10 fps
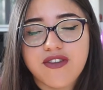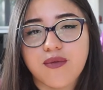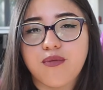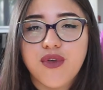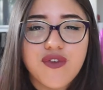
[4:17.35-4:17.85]
and
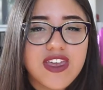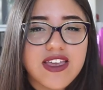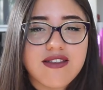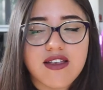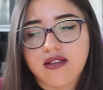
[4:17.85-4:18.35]
in
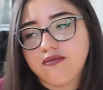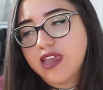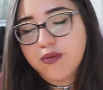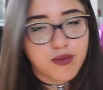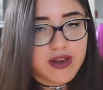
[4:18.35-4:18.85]
movies, and
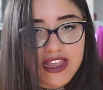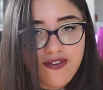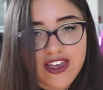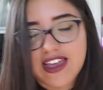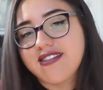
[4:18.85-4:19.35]
people
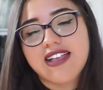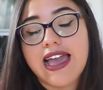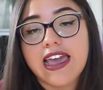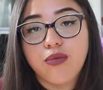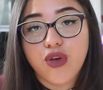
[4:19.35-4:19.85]
believe it, is
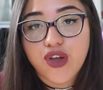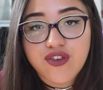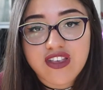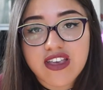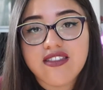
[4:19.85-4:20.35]
that
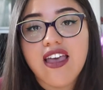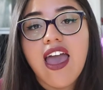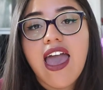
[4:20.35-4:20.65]
hypnosis